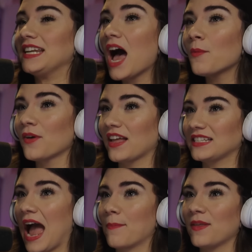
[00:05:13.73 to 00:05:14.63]
did not want that
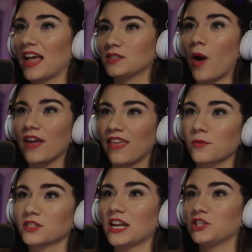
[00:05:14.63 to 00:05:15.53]
to happen. That's why they
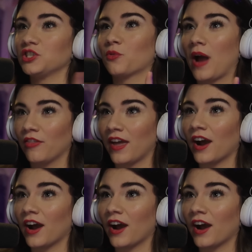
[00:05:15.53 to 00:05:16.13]
were stationed around